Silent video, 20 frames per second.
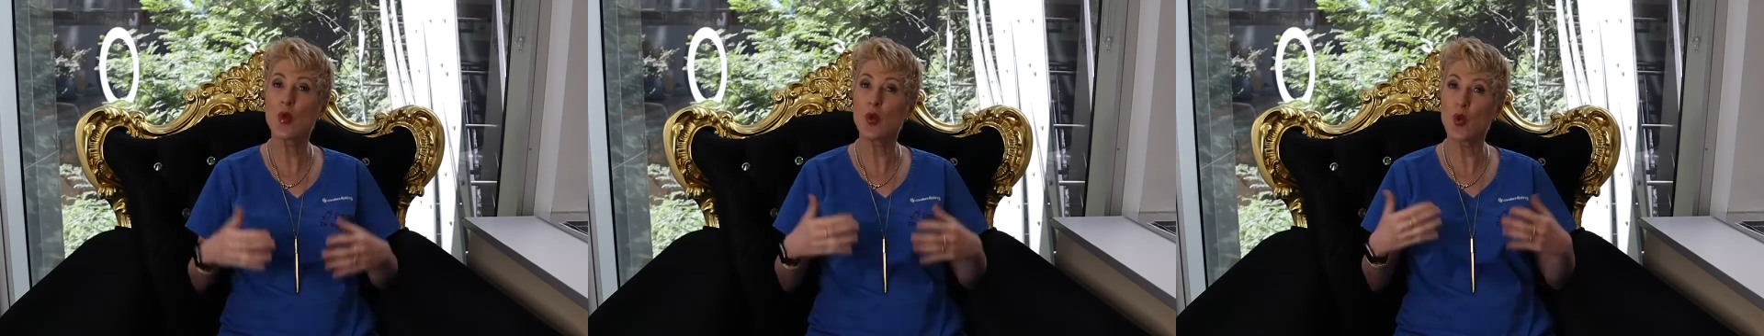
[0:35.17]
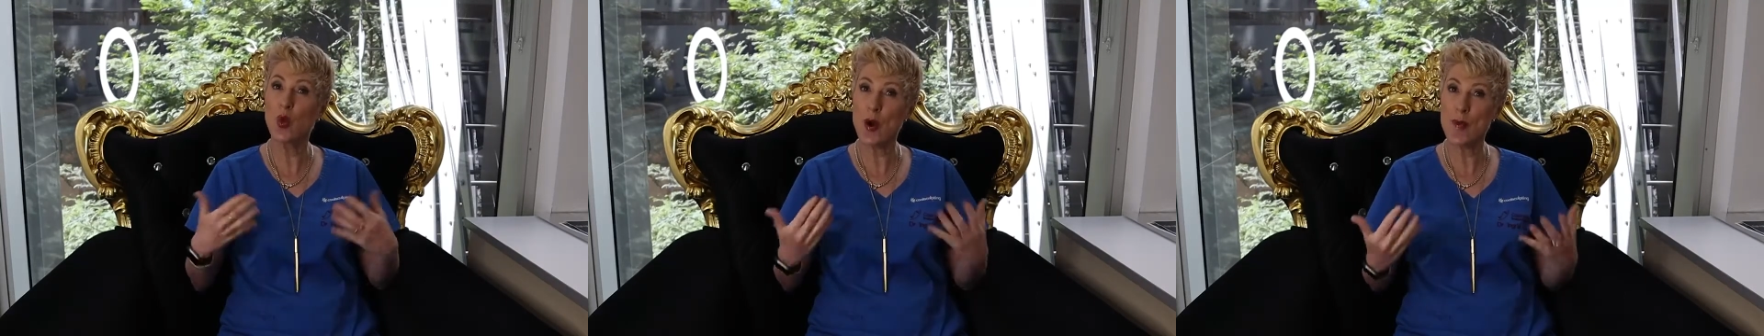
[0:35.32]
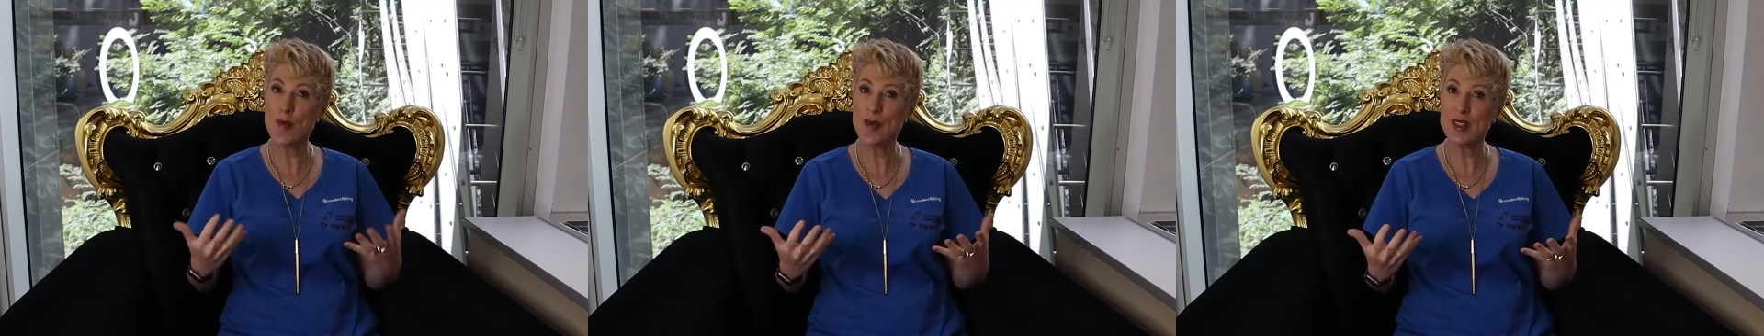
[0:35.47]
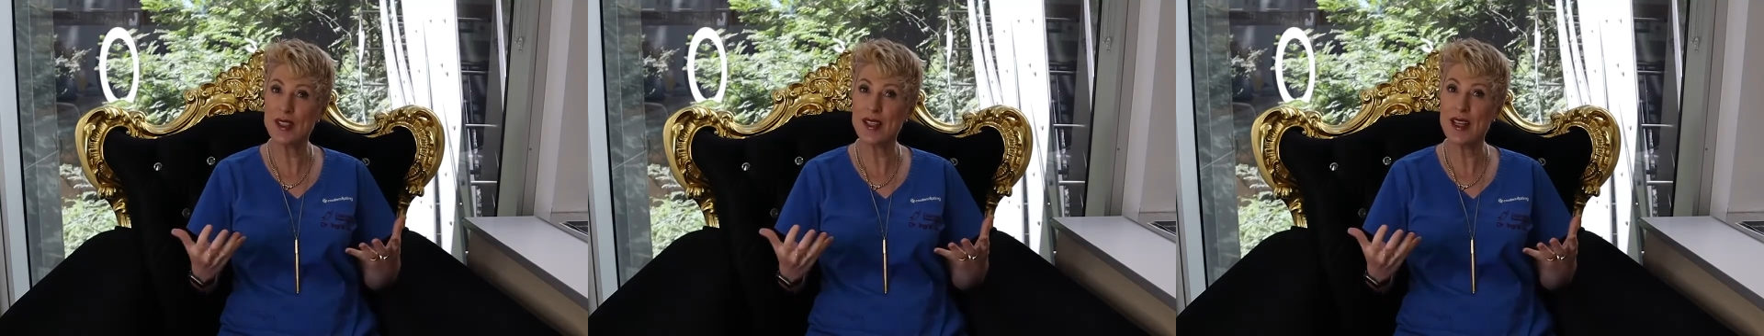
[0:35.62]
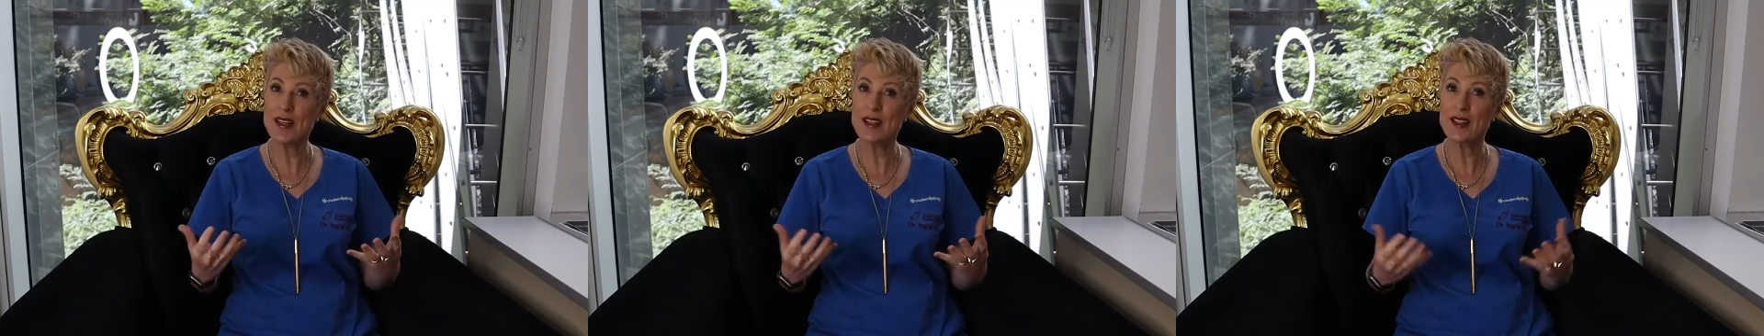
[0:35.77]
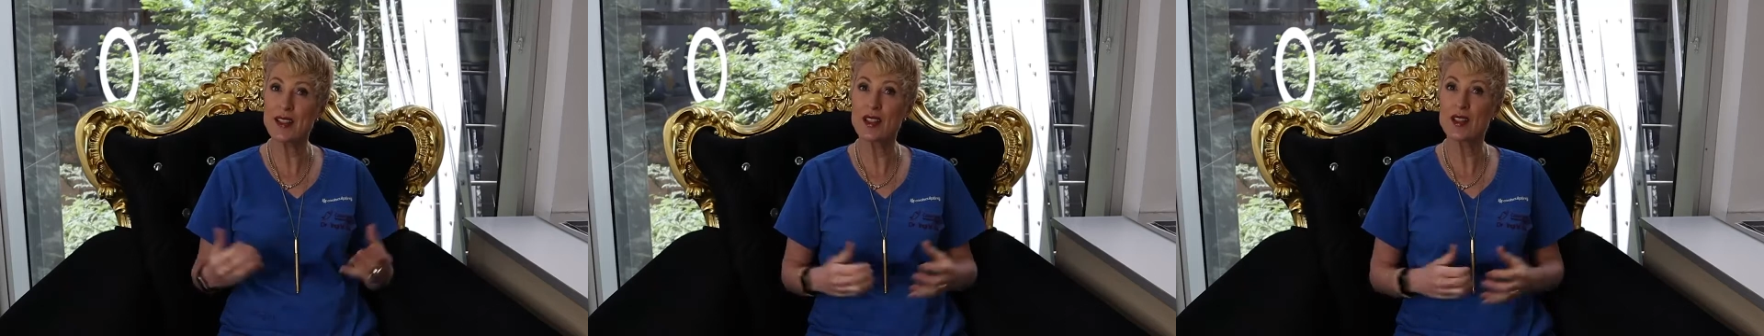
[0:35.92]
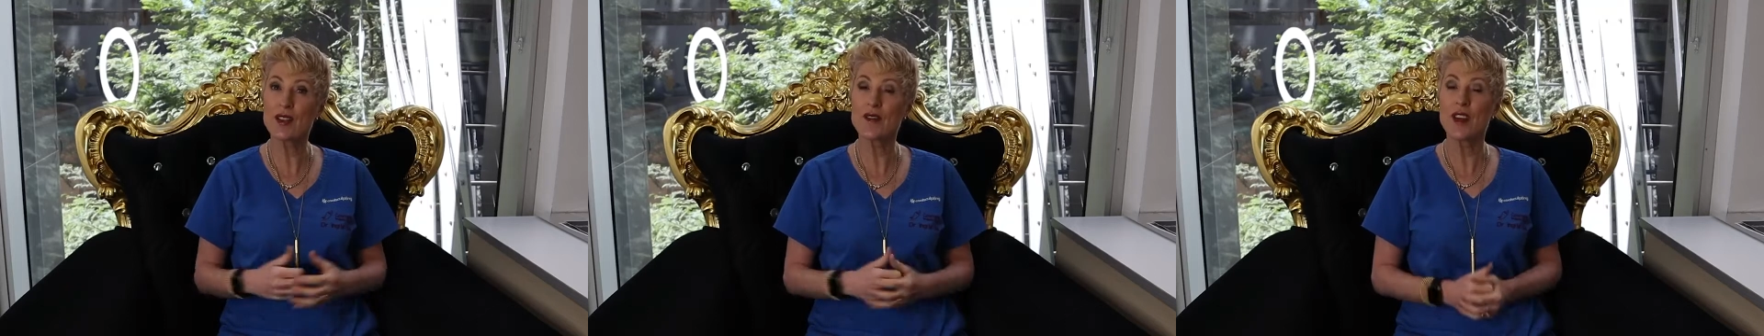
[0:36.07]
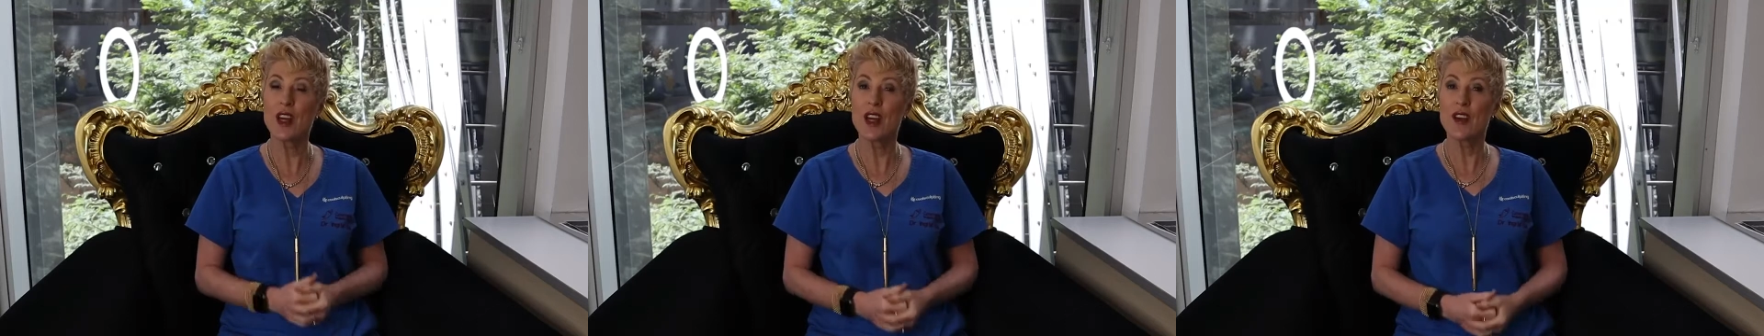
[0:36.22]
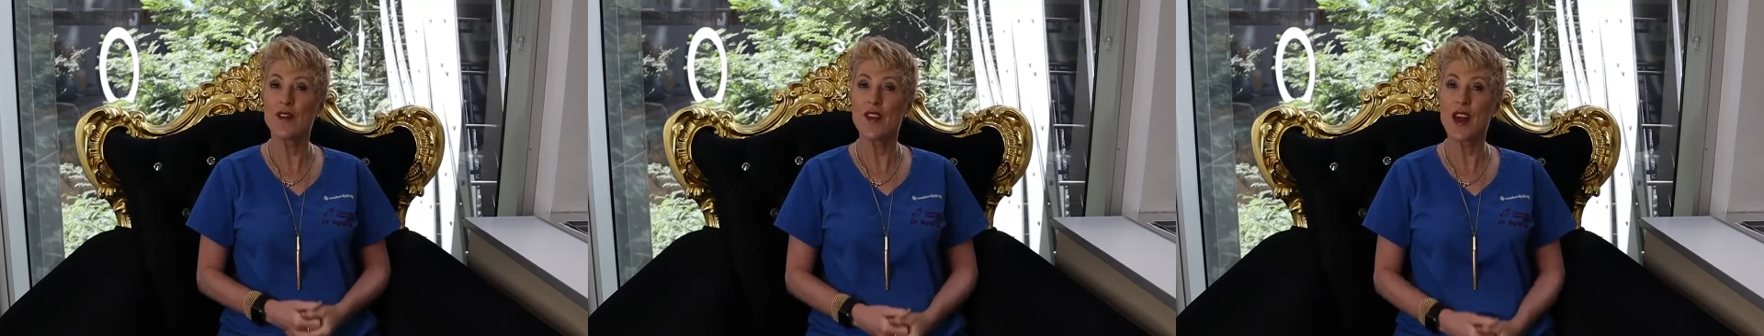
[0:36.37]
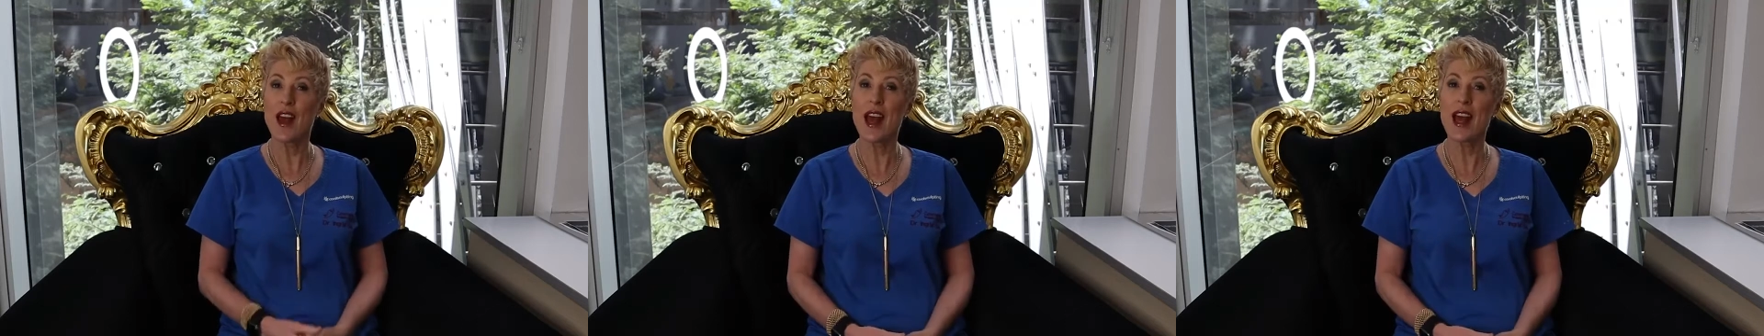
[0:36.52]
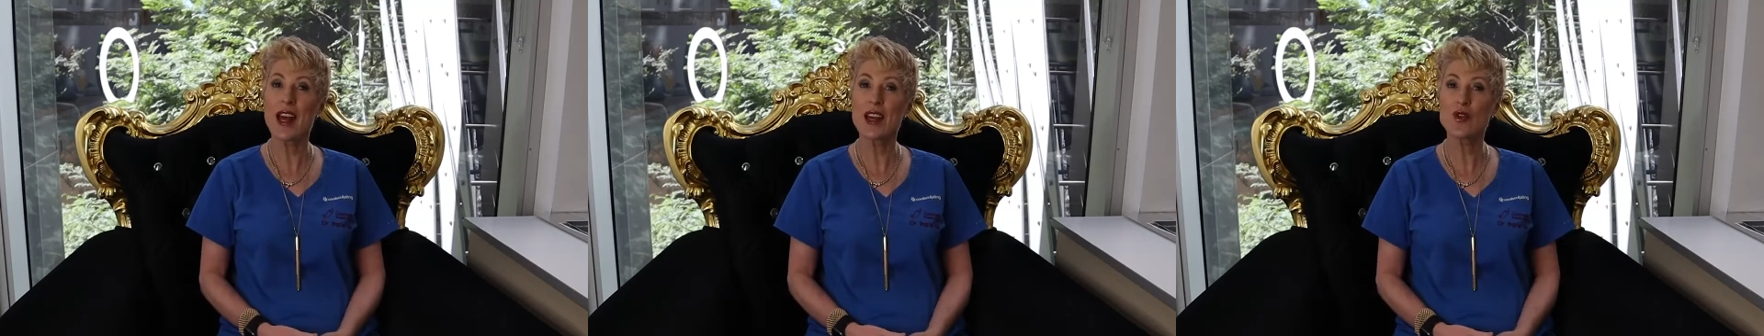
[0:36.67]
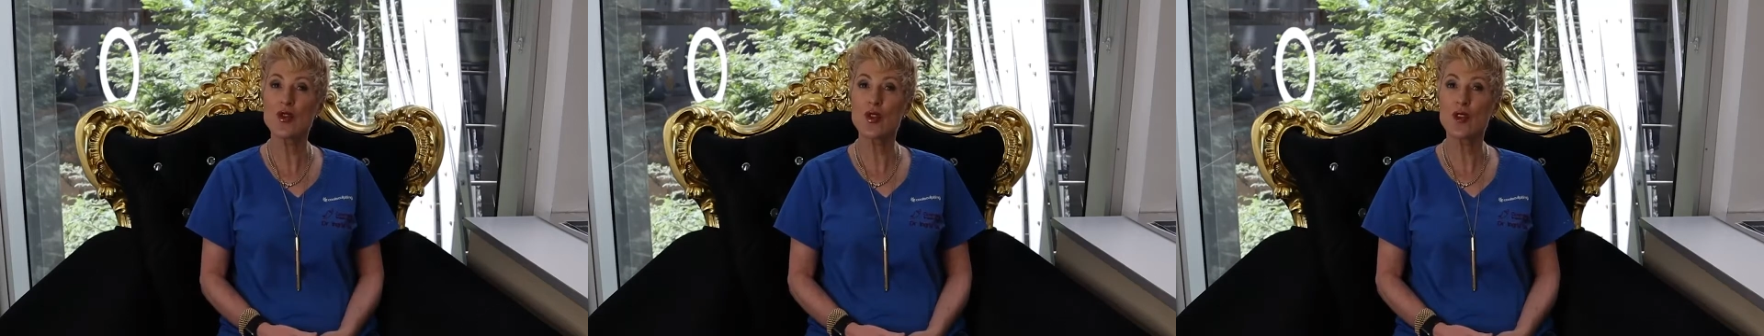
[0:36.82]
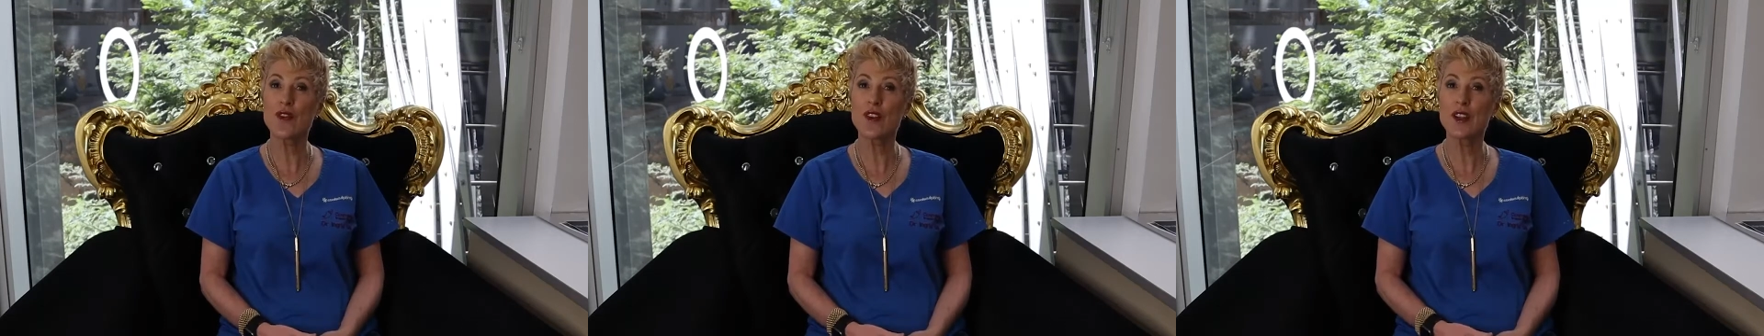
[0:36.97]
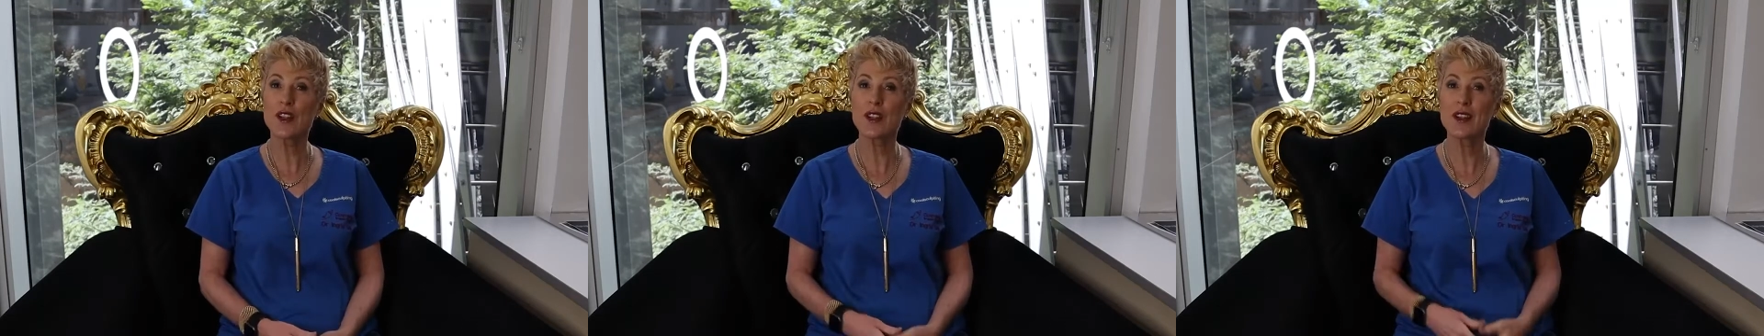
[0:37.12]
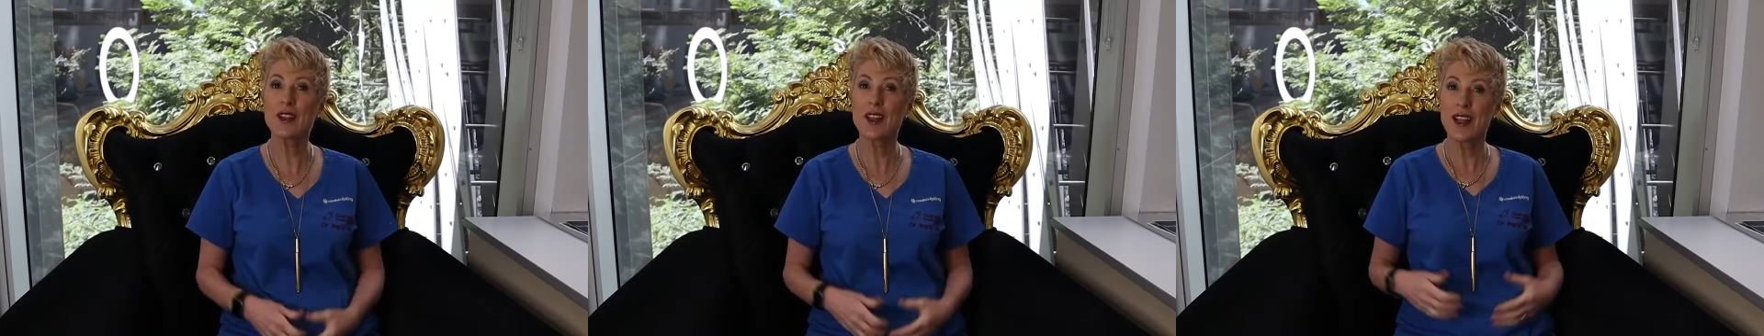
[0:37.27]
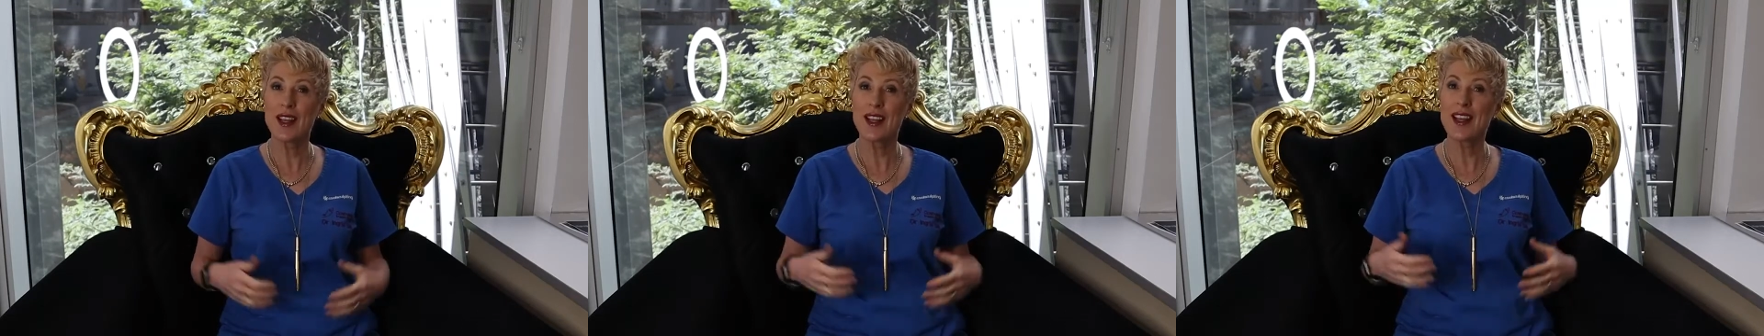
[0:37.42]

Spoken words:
representative for Androfill